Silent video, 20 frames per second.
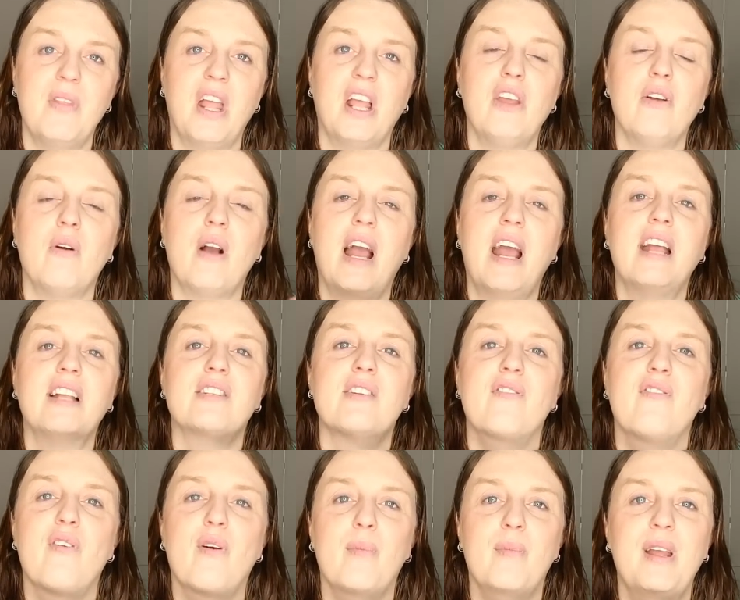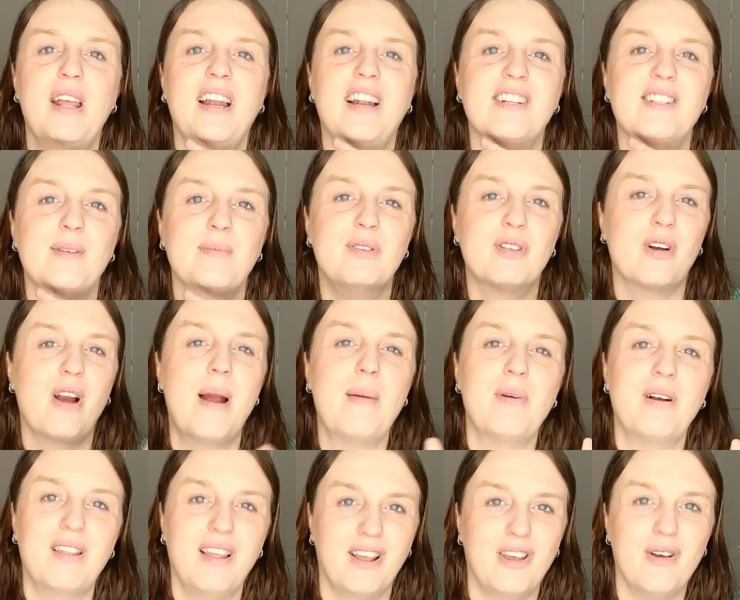Thank you guys for being a
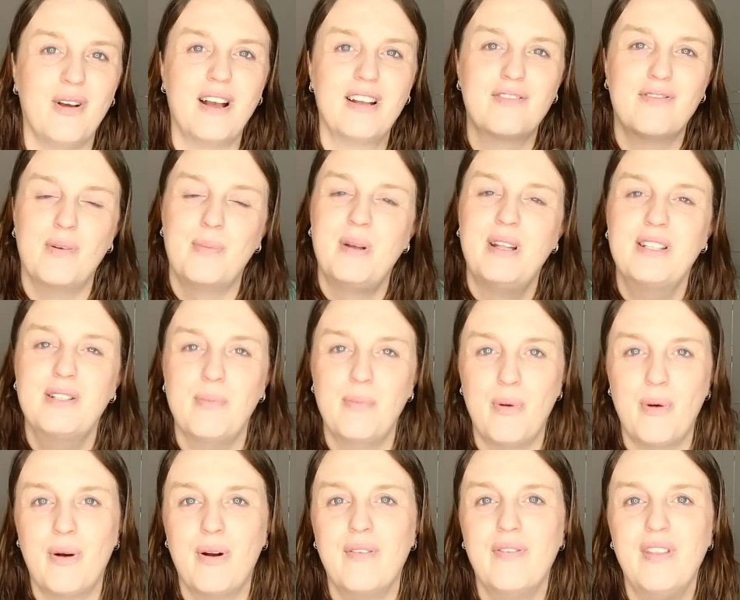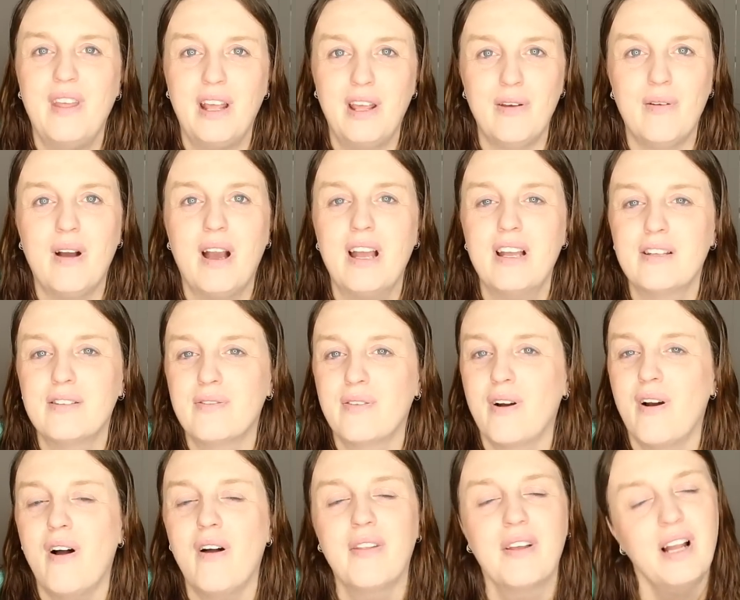subscriber. Thank you you guys for being supportive. Thank you guys
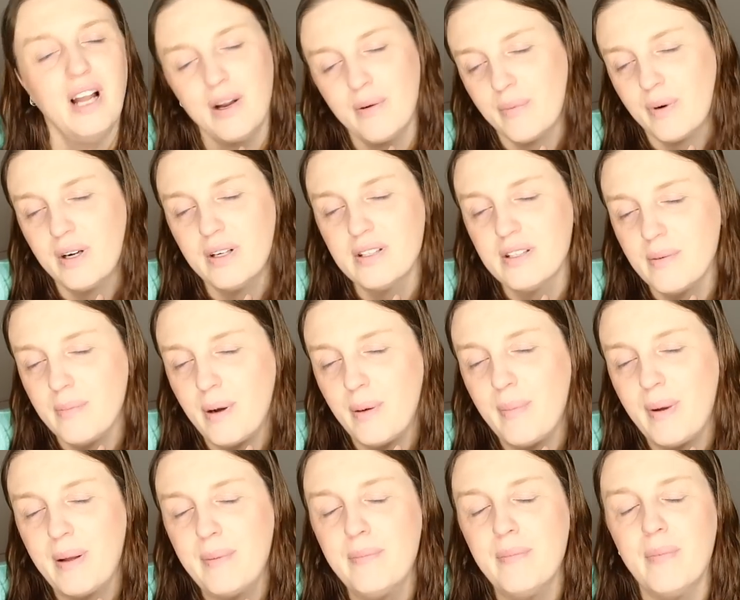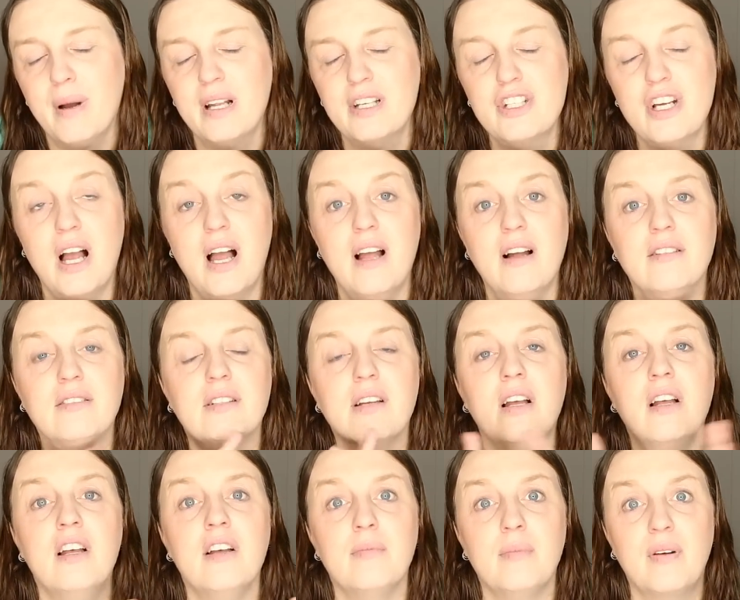for all the kind words about my, my child,
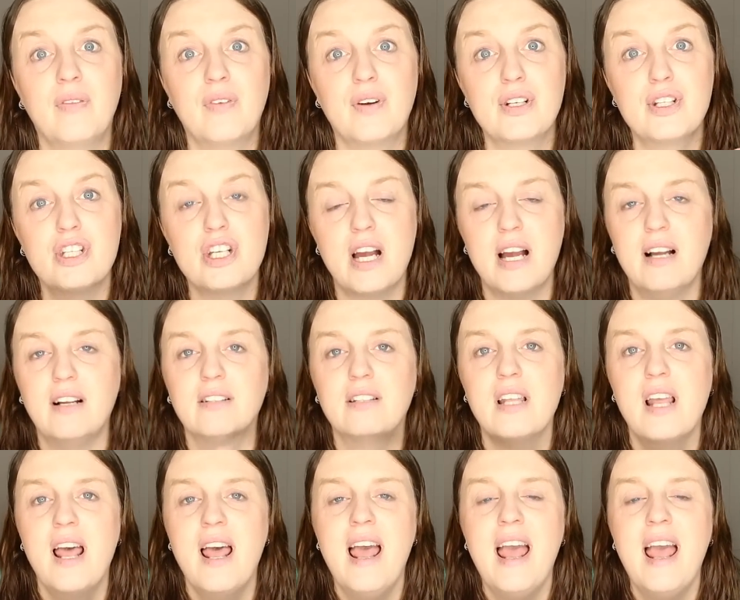my first child.